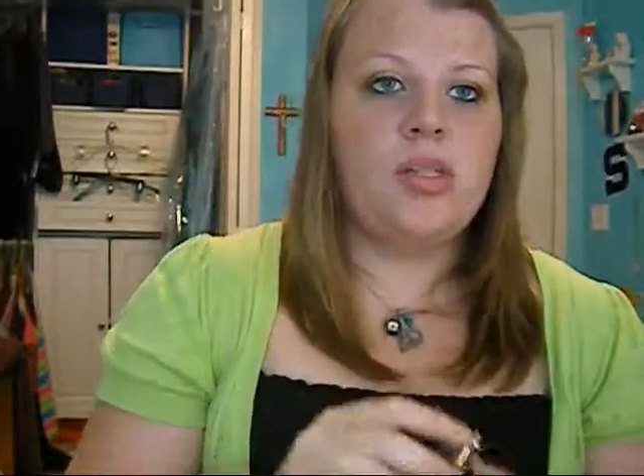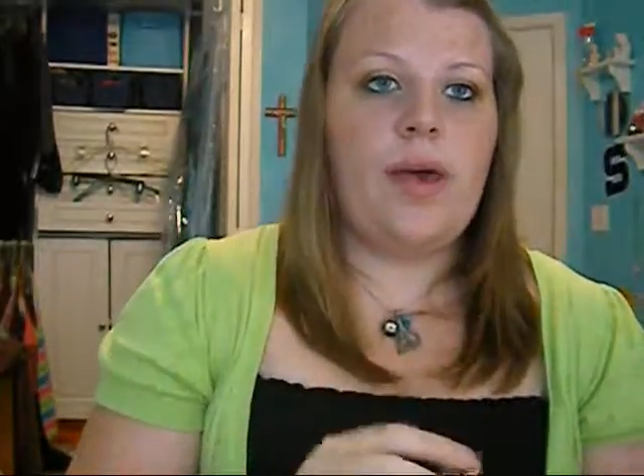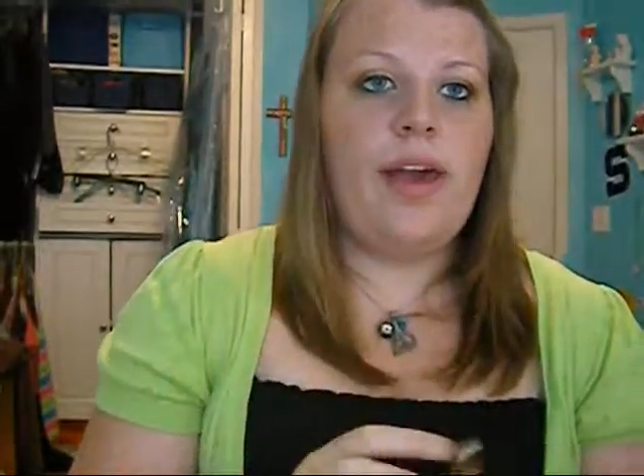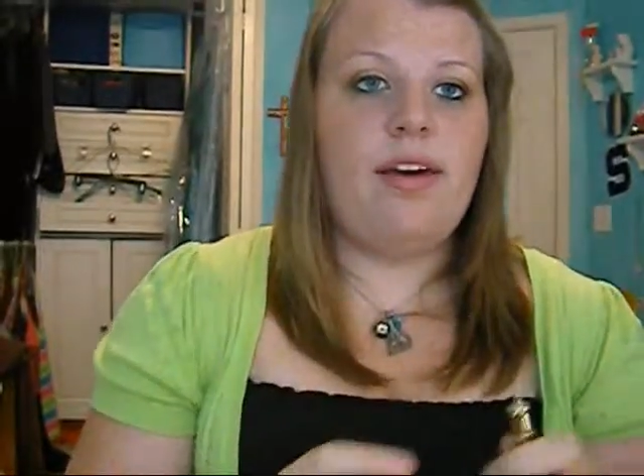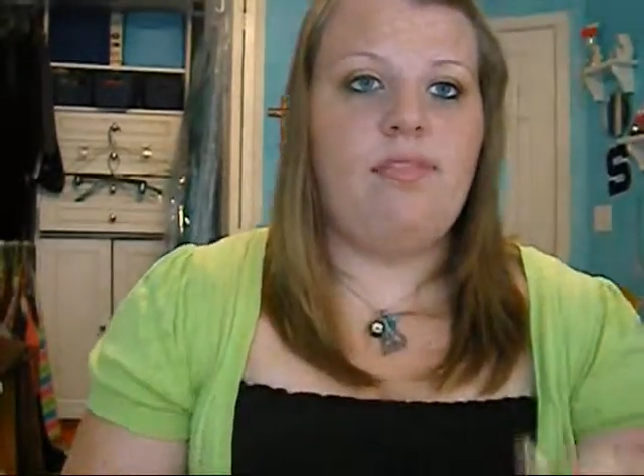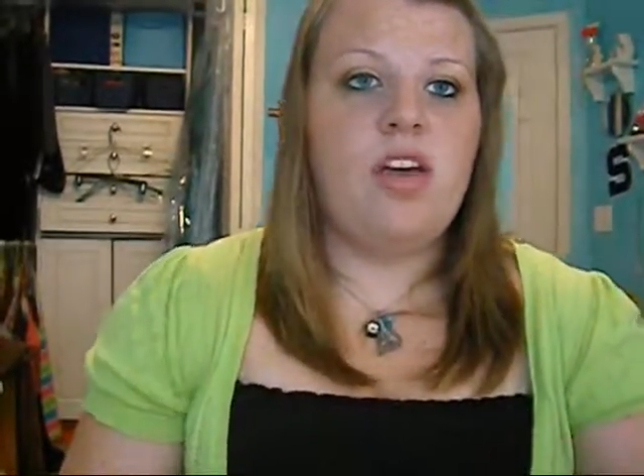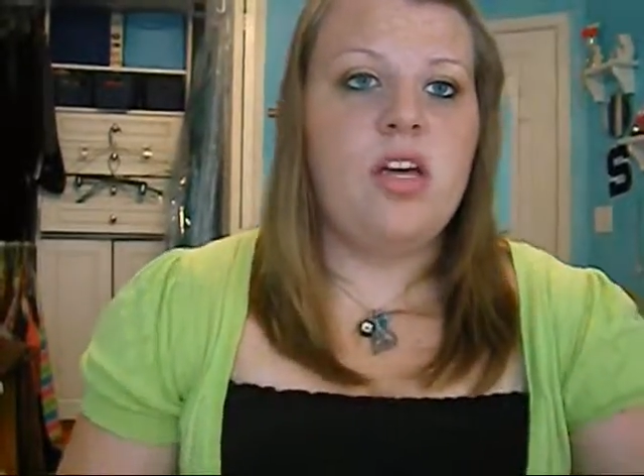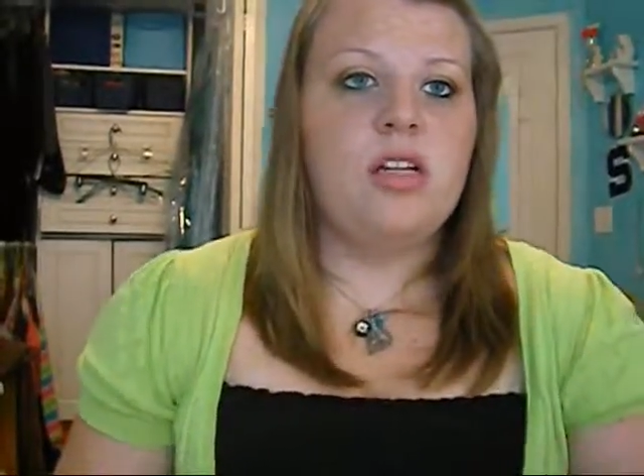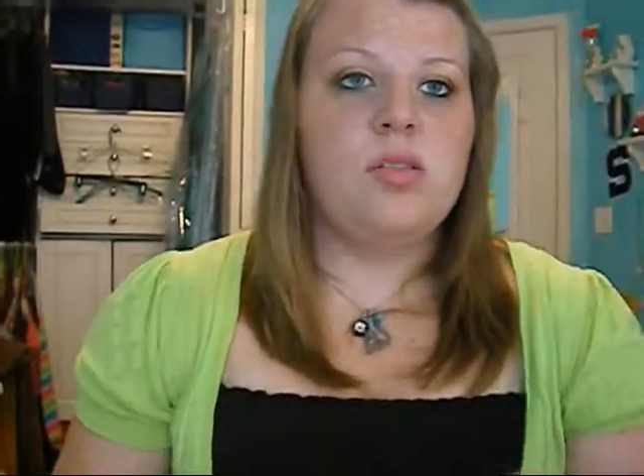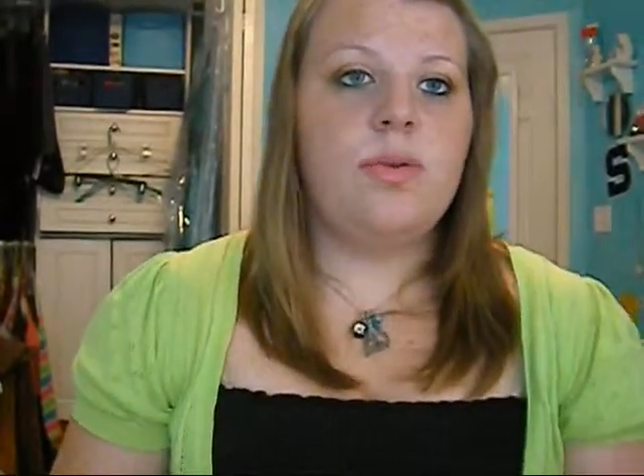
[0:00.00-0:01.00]
So I have
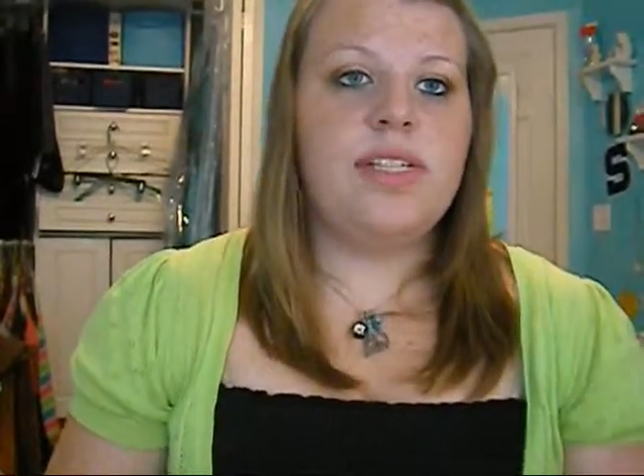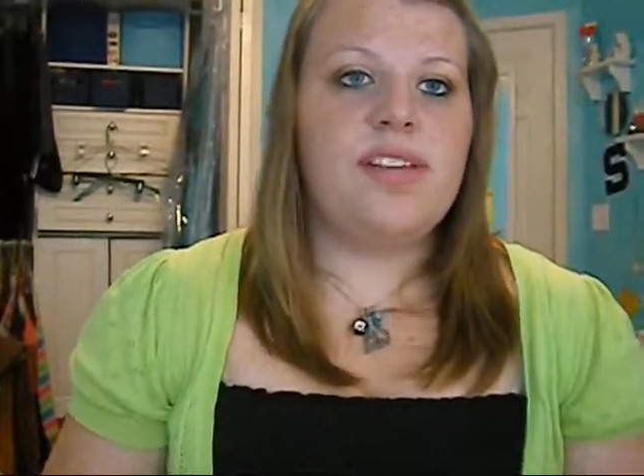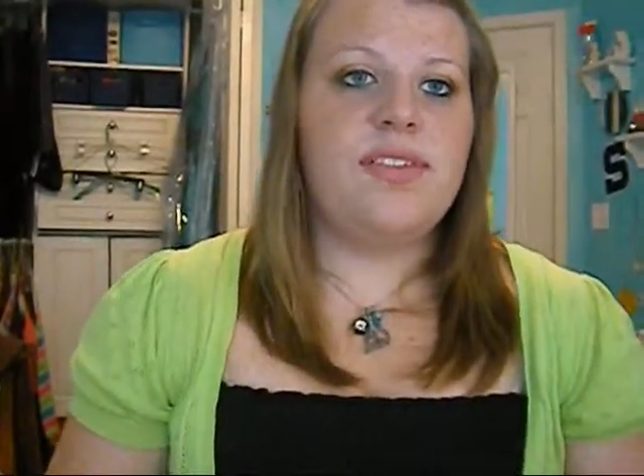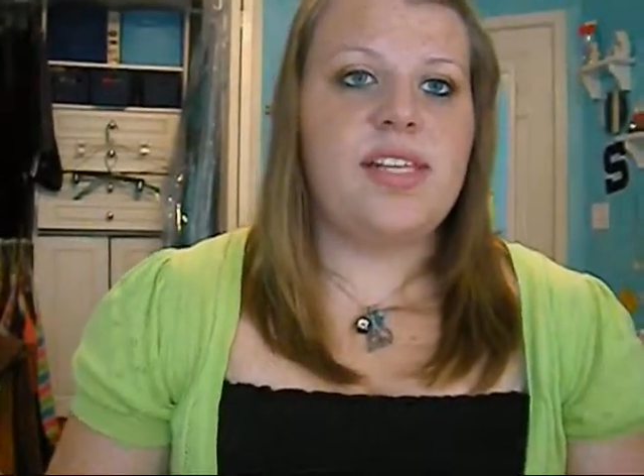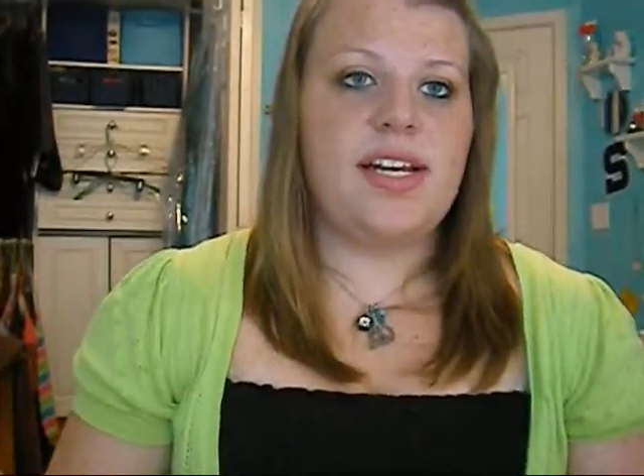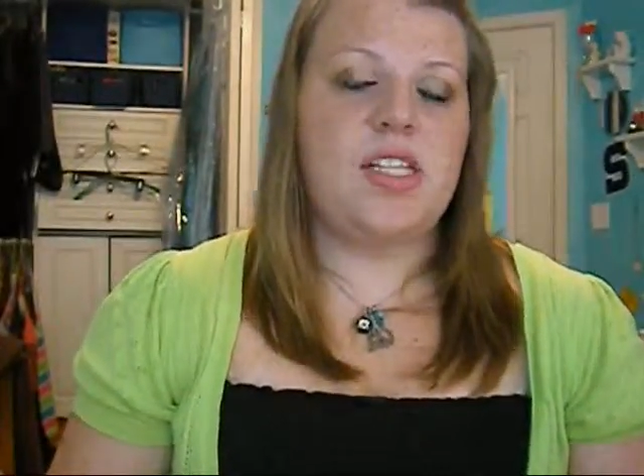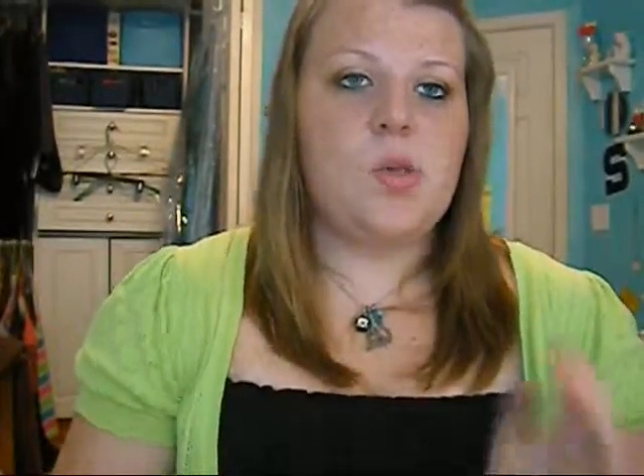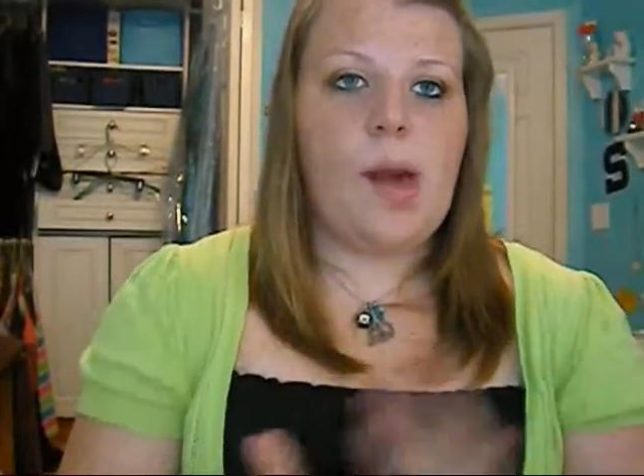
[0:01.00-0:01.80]
27 seconds,